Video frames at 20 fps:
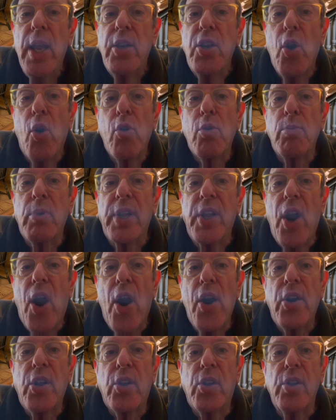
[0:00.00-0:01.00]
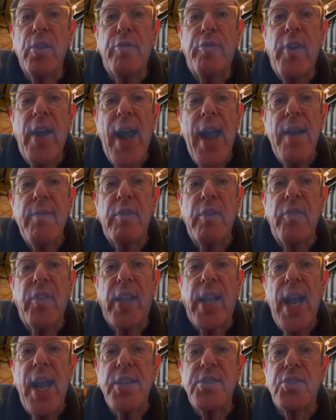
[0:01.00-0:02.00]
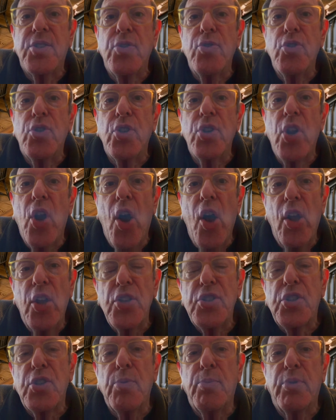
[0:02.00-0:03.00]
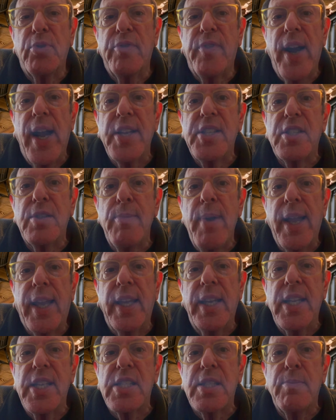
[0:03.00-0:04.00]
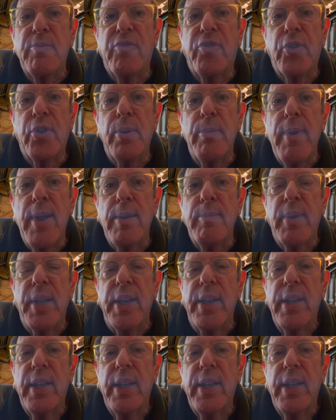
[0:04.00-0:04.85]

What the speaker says: Notably, Article 5 of the Constitution also provides a mechanism for amendment.